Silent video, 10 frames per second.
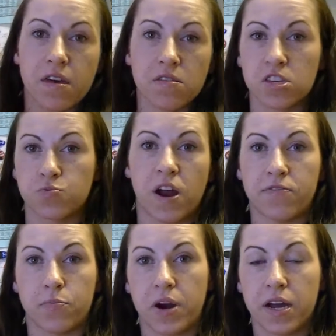this
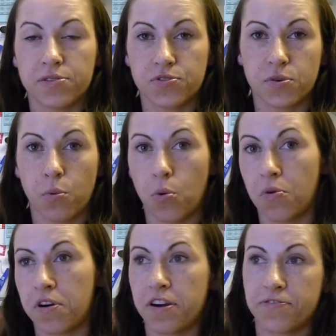raffle prize
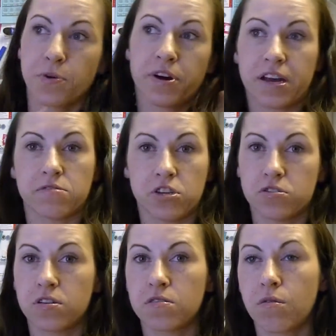or a free workout
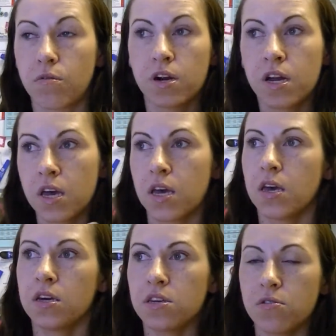session, or
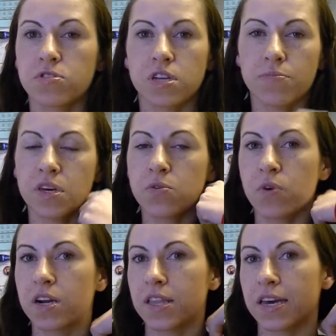something where